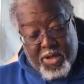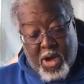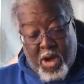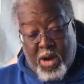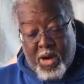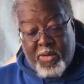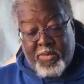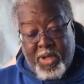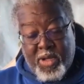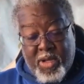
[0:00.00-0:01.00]
the
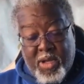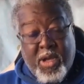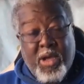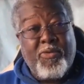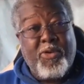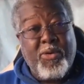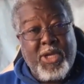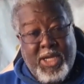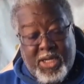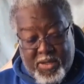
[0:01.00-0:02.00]
harm of
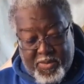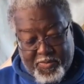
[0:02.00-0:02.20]
greed.